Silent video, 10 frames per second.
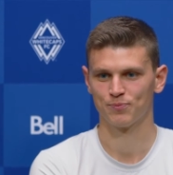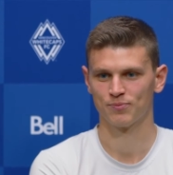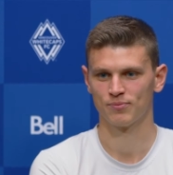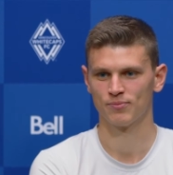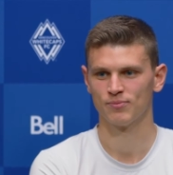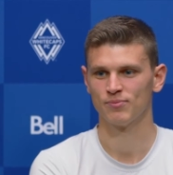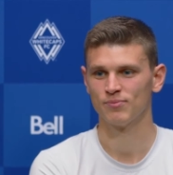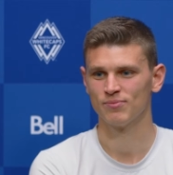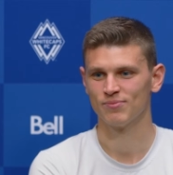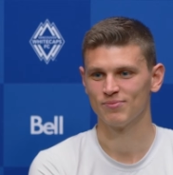Going into
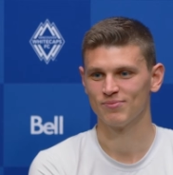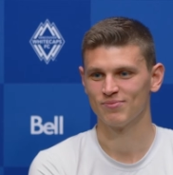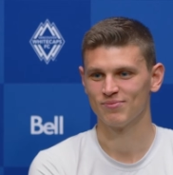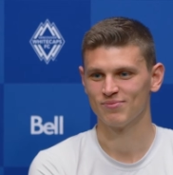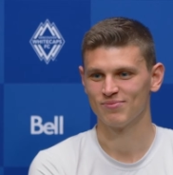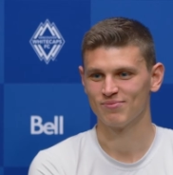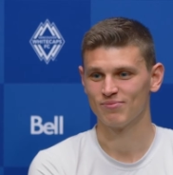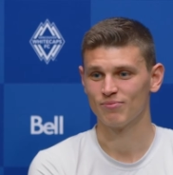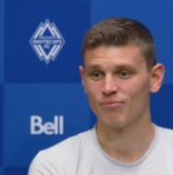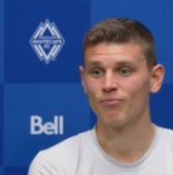halftime, you guys
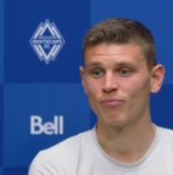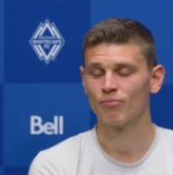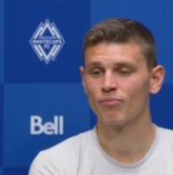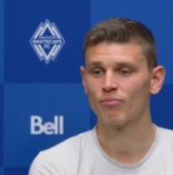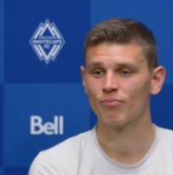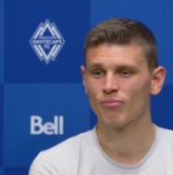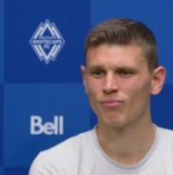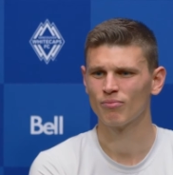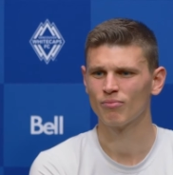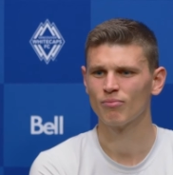seem to have a nice
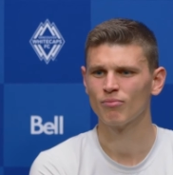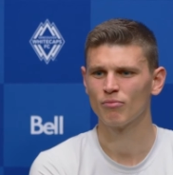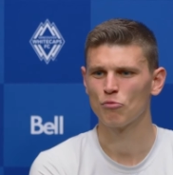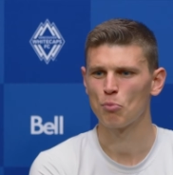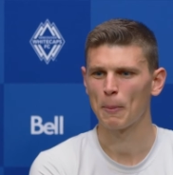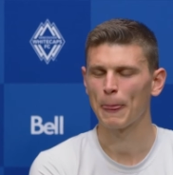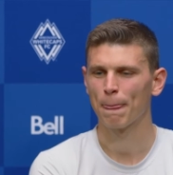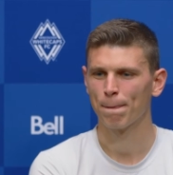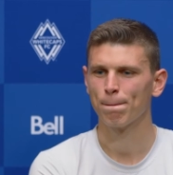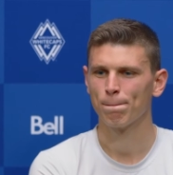state. Things are sort of
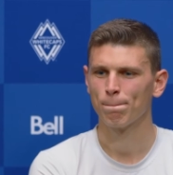progressing